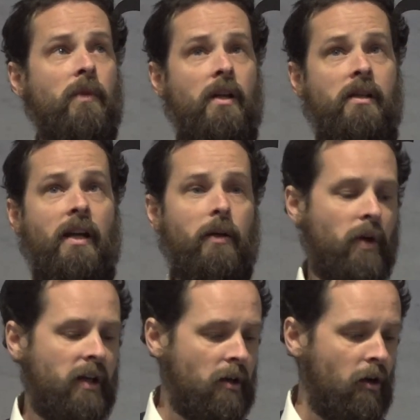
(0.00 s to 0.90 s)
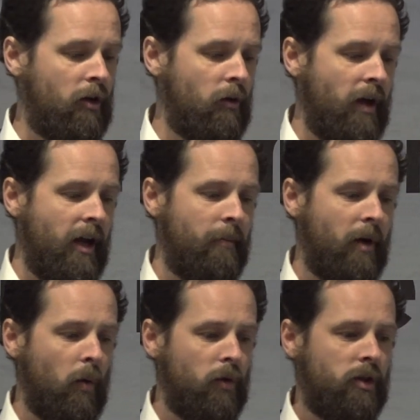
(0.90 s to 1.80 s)
sideways look
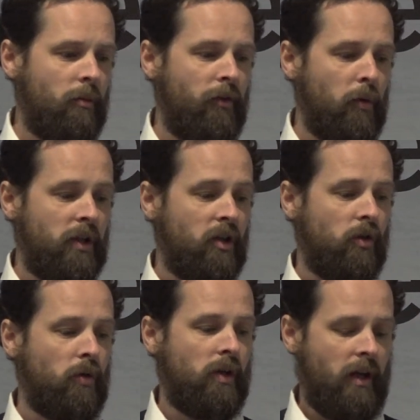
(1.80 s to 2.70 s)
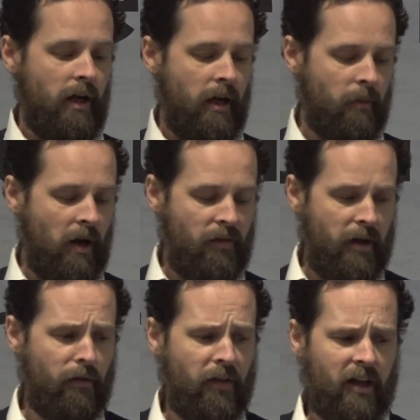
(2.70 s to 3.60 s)
at some of those issues, and
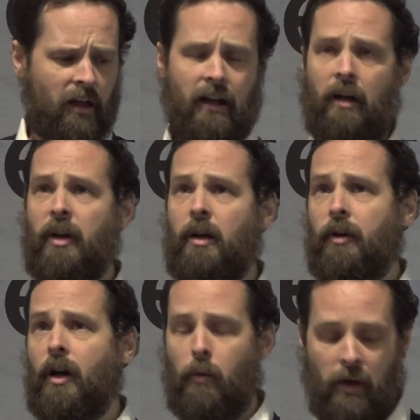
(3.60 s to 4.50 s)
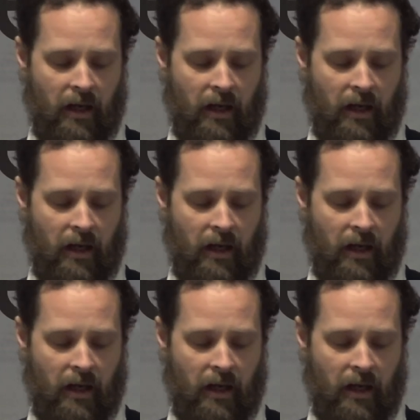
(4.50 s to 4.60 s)
then think a little bit about how we